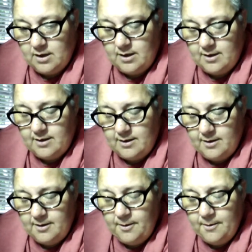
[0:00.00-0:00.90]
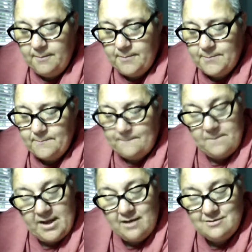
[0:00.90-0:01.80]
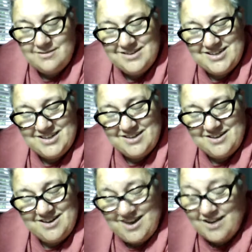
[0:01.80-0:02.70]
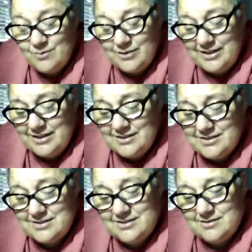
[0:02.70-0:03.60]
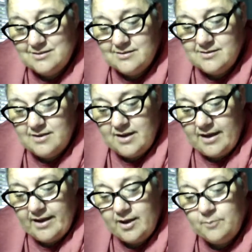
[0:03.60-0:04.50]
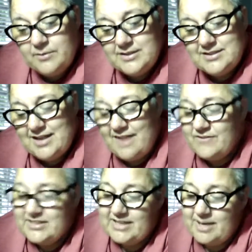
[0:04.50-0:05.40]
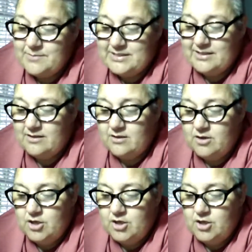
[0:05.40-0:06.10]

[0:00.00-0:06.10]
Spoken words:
About 9 weeks. A helpless laugh escapes Sin.